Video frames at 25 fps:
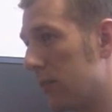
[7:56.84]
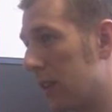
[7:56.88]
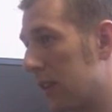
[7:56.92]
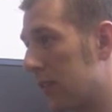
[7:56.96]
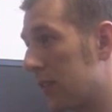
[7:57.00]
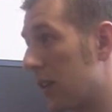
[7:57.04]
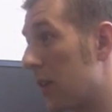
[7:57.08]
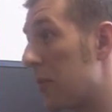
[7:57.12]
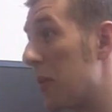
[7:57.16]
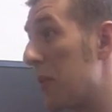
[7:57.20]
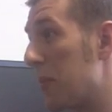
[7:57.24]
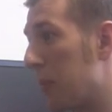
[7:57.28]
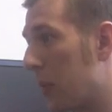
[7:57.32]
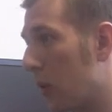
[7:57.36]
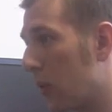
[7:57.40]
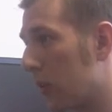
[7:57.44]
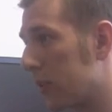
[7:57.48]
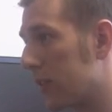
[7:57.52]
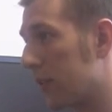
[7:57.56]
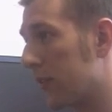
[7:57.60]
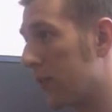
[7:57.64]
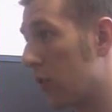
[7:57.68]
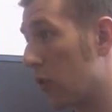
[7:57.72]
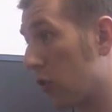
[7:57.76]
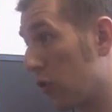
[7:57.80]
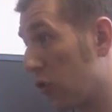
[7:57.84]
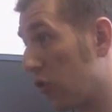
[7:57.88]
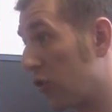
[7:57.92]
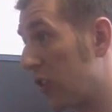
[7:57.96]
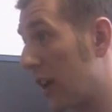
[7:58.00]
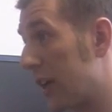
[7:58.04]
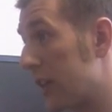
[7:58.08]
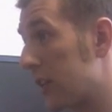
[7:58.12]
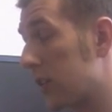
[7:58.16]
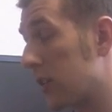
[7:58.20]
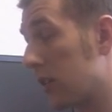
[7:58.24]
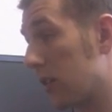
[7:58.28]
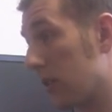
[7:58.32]
extremely important for
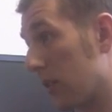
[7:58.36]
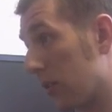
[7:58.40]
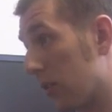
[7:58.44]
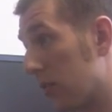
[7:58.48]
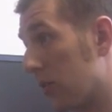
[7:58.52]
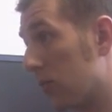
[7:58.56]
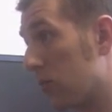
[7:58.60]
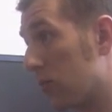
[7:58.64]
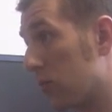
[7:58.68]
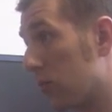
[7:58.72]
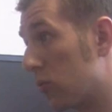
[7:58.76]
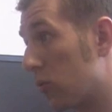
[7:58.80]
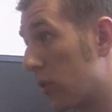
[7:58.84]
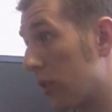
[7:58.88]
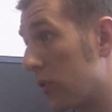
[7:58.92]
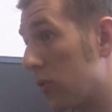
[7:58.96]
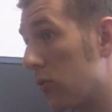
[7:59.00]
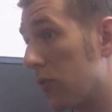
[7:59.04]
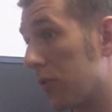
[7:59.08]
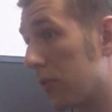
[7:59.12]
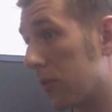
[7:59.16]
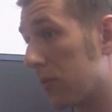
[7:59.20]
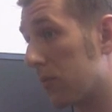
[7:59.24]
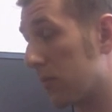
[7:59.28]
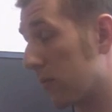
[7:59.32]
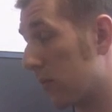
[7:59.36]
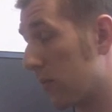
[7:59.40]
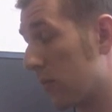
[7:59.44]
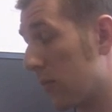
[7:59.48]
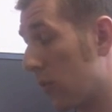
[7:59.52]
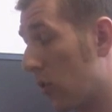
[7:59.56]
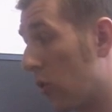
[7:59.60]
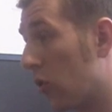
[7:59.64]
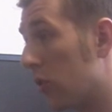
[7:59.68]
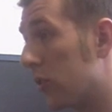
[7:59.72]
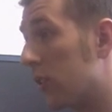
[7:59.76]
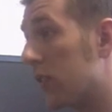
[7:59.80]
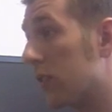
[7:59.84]
society and to reduce
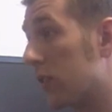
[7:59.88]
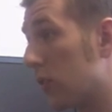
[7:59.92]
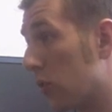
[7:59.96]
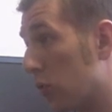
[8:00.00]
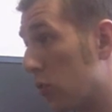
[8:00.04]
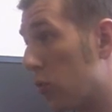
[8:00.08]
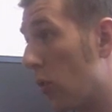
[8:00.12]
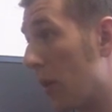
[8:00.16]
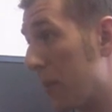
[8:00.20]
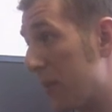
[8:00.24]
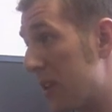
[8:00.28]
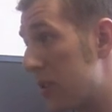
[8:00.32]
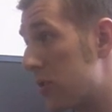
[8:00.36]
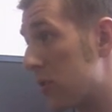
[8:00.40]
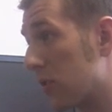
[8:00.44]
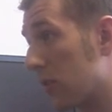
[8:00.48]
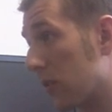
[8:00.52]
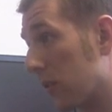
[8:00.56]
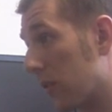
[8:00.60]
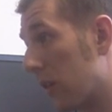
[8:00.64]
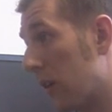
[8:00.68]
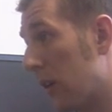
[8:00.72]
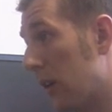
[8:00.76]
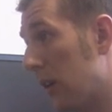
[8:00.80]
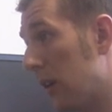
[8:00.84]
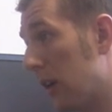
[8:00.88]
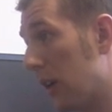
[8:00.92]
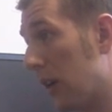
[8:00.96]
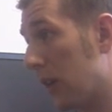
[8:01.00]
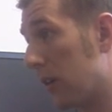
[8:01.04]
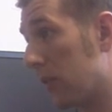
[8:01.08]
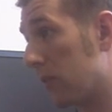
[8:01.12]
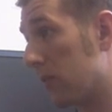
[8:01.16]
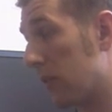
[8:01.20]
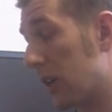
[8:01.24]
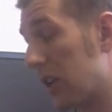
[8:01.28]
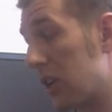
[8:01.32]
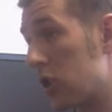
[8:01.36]
all the CO2 emissions
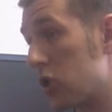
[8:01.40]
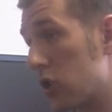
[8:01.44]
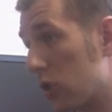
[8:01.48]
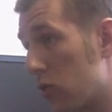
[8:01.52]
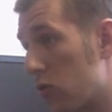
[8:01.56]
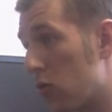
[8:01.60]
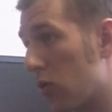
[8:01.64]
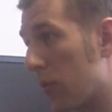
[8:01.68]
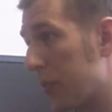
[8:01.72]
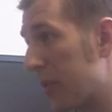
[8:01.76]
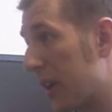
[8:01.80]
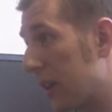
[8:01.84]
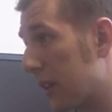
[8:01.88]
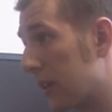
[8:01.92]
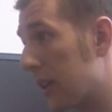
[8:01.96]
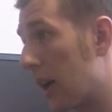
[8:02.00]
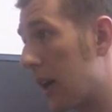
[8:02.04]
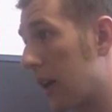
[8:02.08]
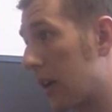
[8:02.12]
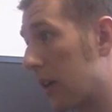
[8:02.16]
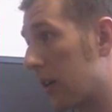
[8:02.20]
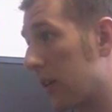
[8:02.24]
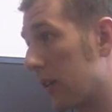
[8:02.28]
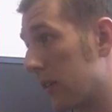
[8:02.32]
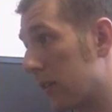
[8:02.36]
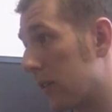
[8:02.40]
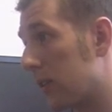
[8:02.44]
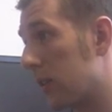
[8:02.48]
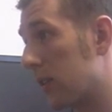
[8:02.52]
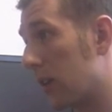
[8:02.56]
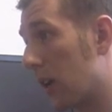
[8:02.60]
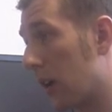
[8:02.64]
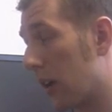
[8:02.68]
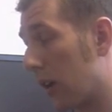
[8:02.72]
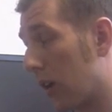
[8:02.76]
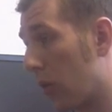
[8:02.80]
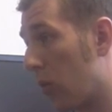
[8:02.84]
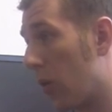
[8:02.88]
and reaching European targets
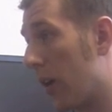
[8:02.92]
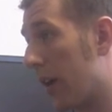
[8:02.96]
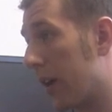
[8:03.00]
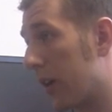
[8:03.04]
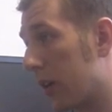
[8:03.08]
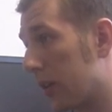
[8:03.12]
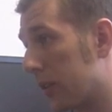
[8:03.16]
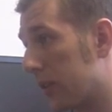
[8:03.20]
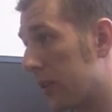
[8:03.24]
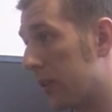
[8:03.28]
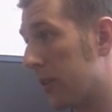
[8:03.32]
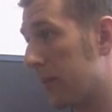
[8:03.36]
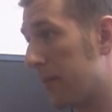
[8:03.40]
that are required.